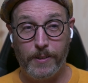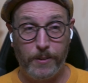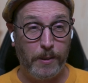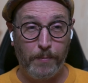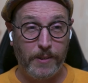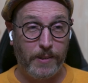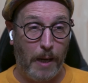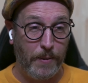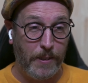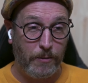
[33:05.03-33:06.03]
Is there something
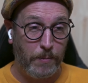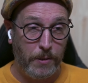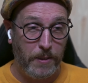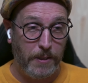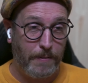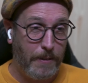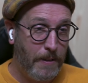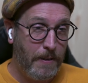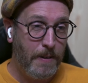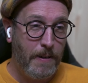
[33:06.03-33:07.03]
stopping us from doing it?
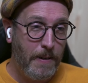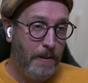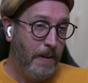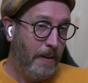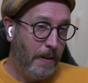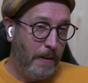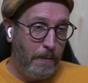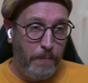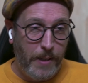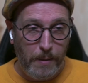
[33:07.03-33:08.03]

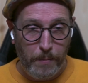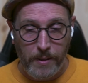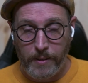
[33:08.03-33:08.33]
Maybe